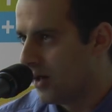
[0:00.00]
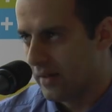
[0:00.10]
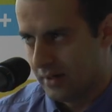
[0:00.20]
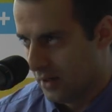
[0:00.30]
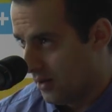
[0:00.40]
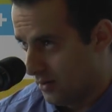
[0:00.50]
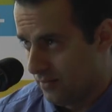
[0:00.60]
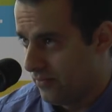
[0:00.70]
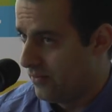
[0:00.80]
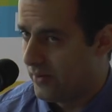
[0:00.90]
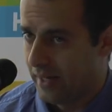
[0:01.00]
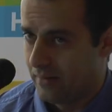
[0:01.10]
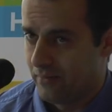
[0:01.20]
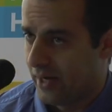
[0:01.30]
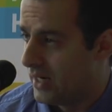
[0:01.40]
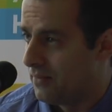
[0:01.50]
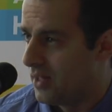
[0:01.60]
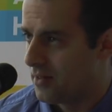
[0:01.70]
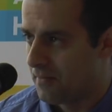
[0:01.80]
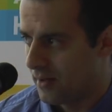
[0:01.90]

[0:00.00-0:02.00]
all end all by any means,